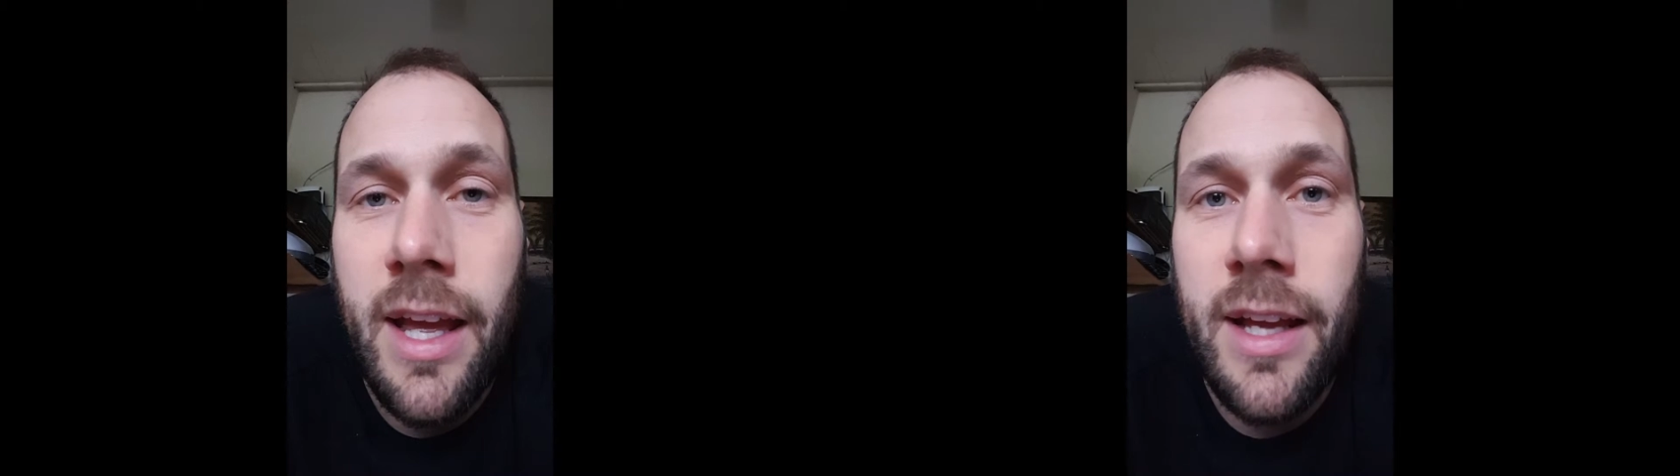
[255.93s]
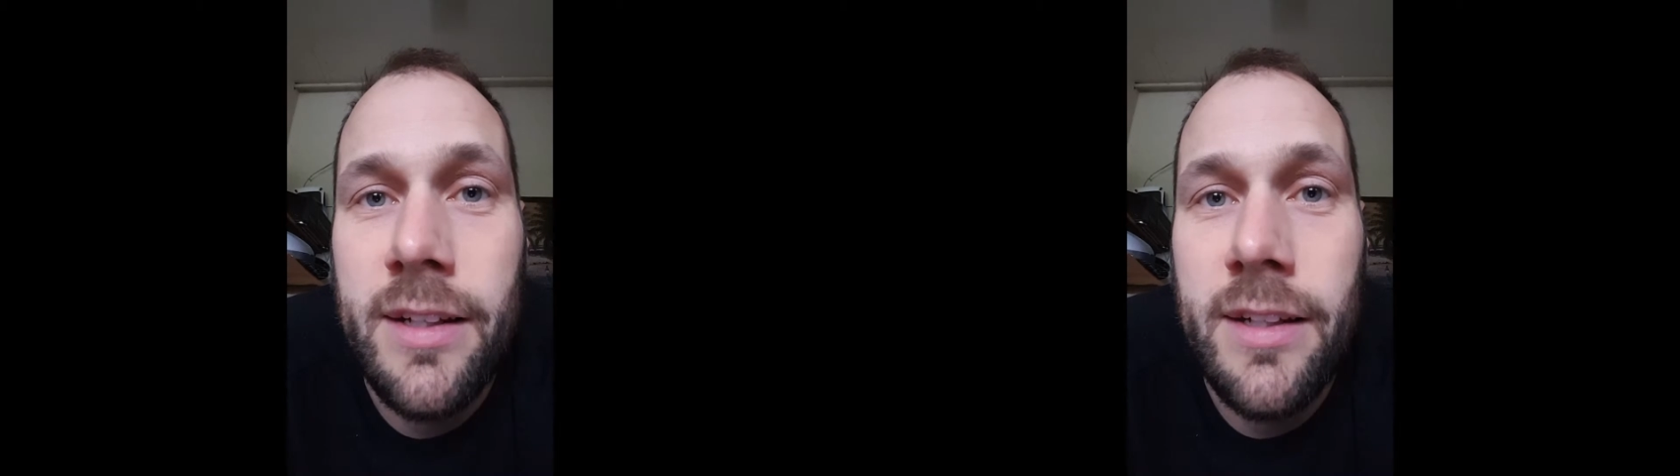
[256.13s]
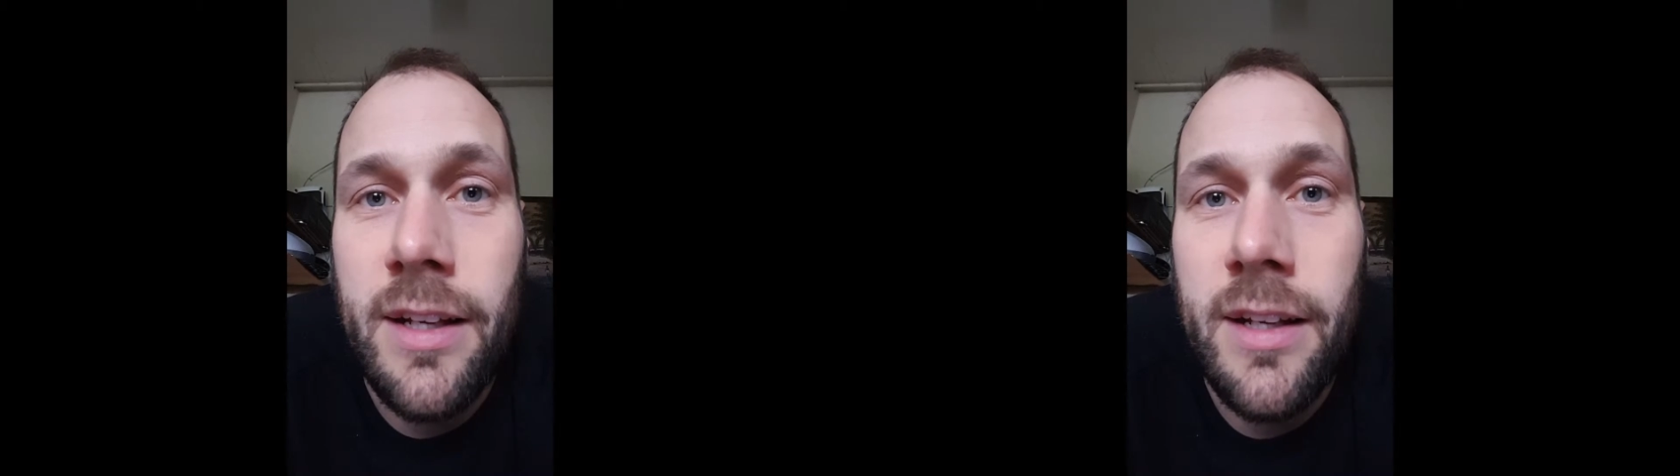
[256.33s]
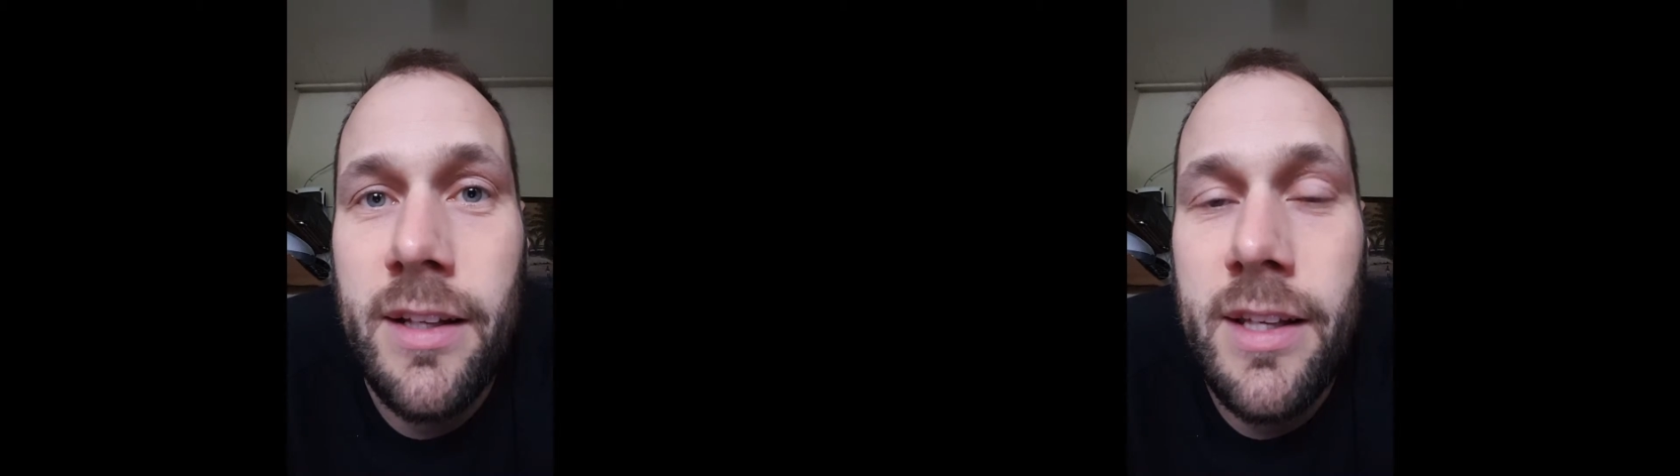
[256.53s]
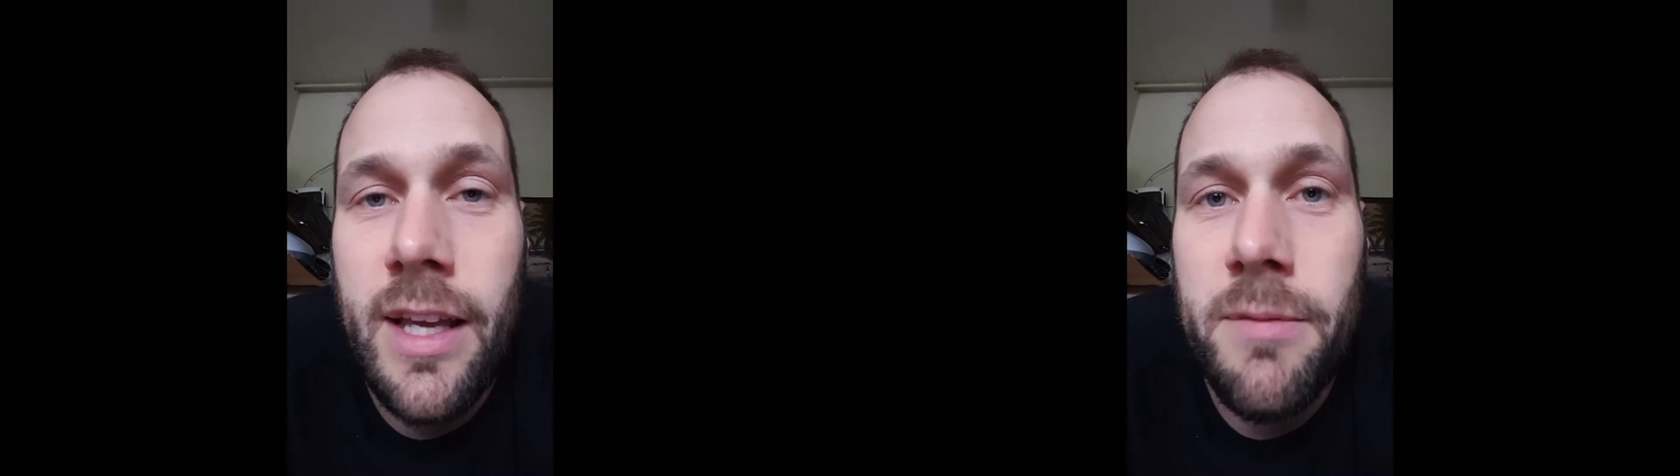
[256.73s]
and
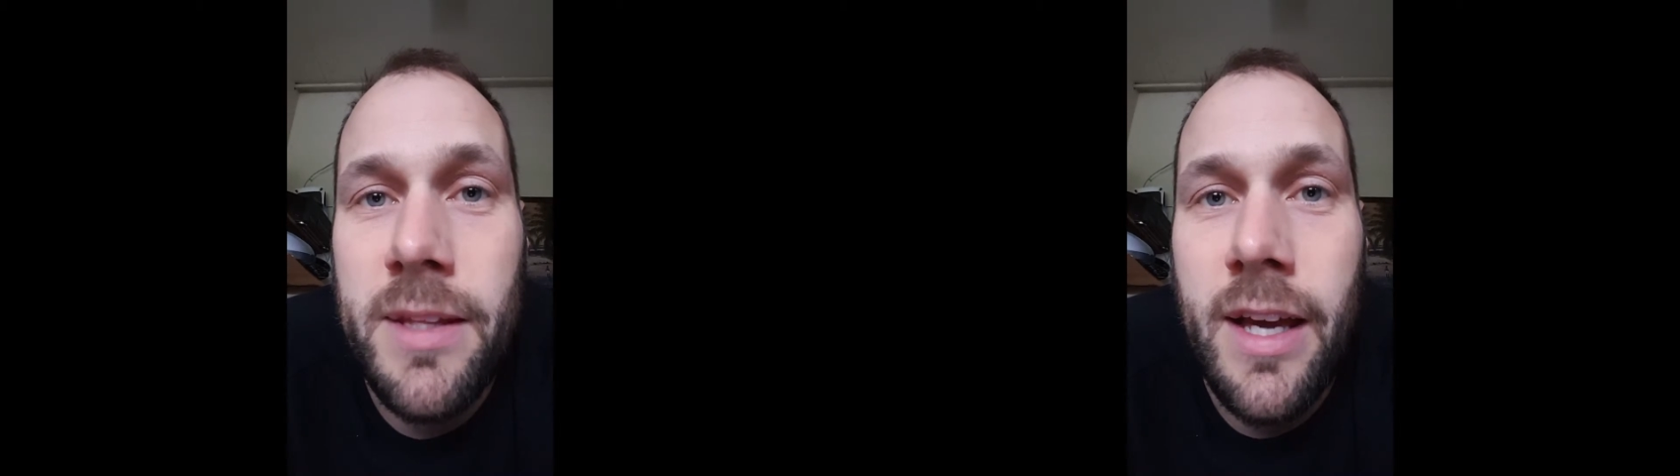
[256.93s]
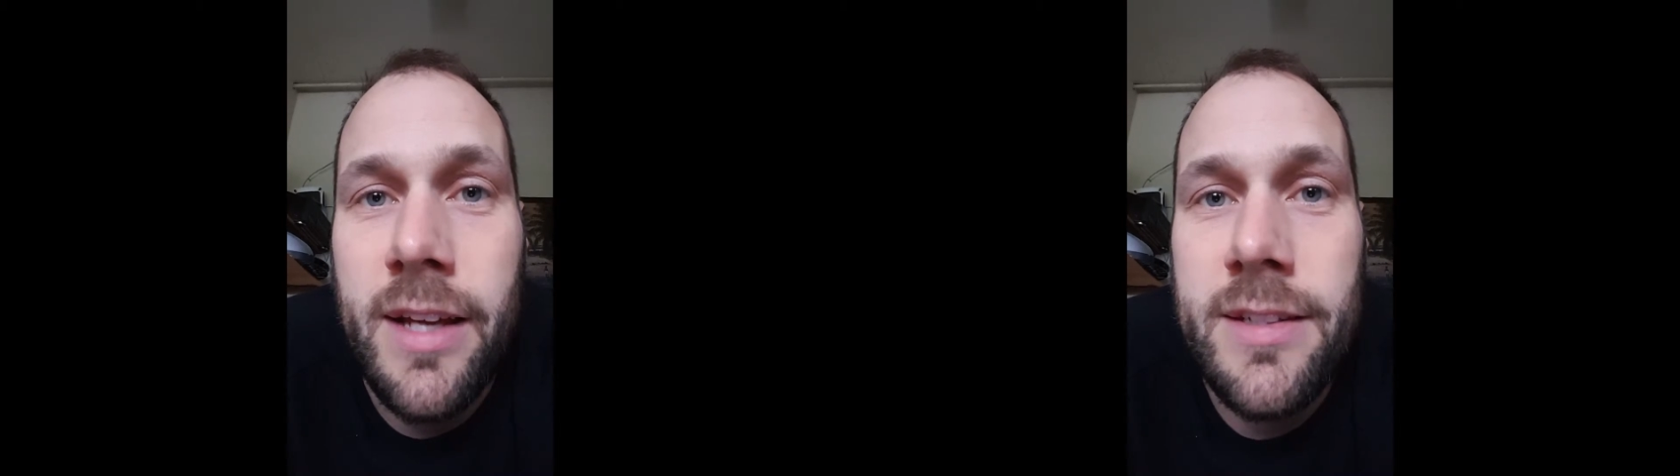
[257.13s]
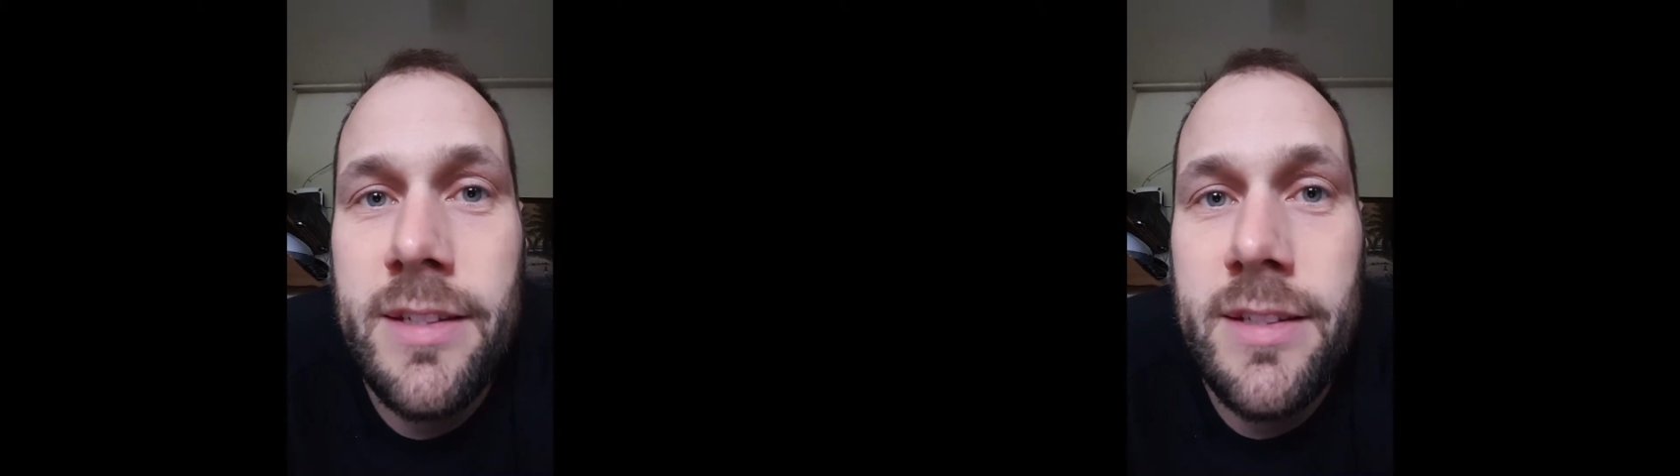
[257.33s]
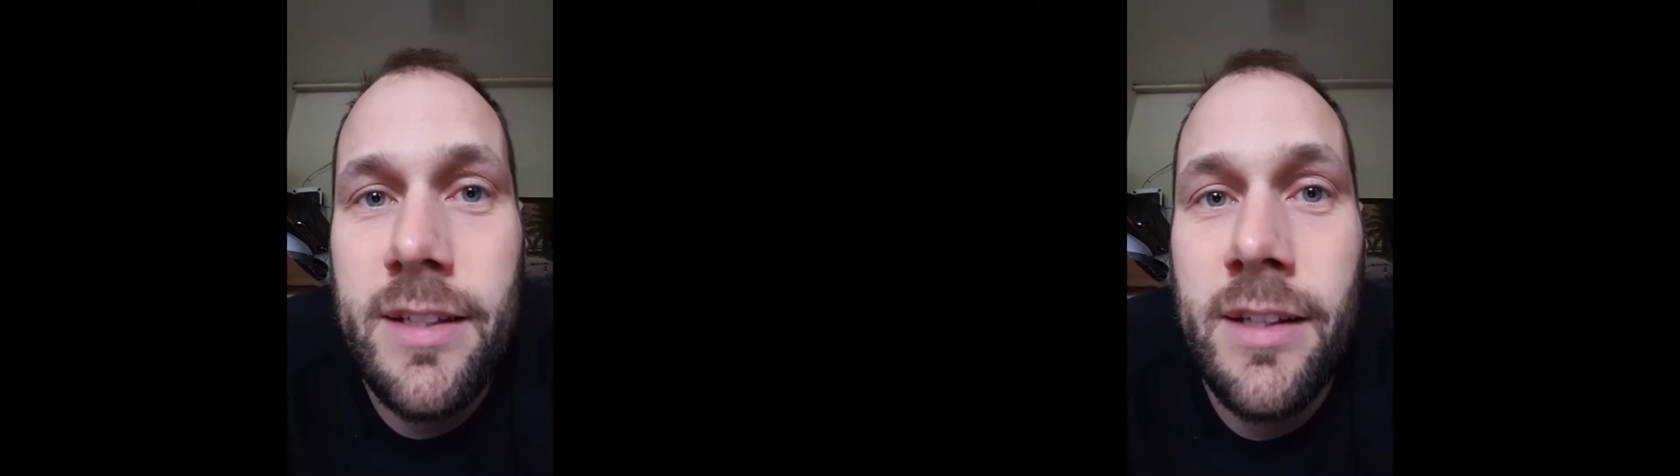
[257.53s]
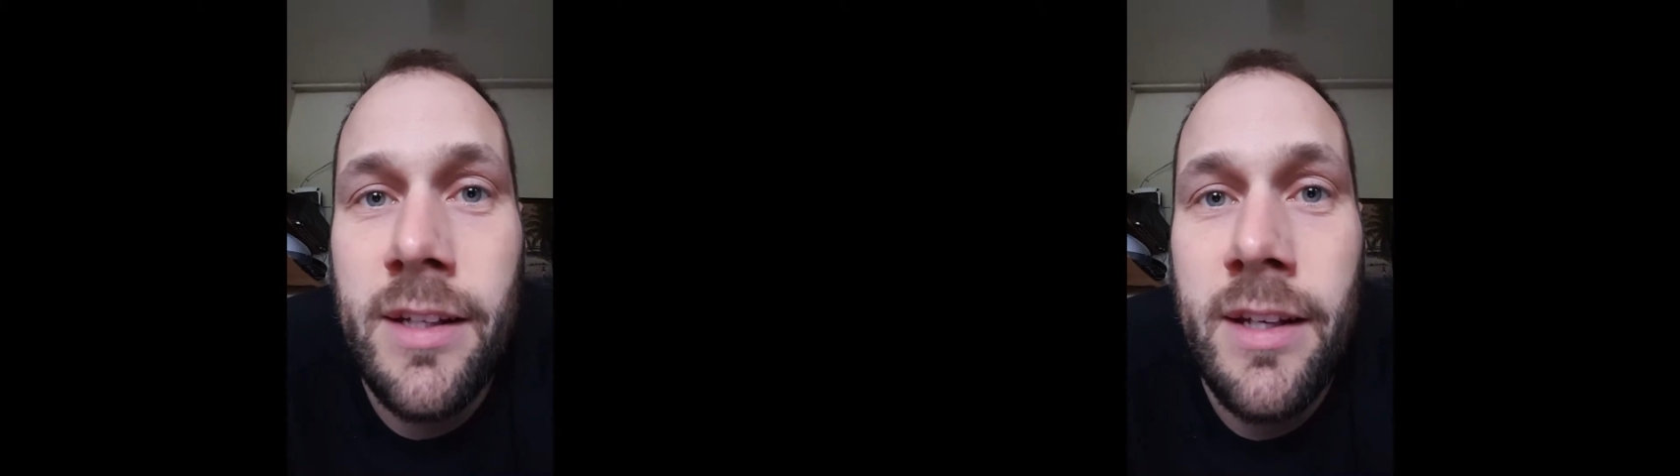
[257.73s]
He gave me the eyes to see,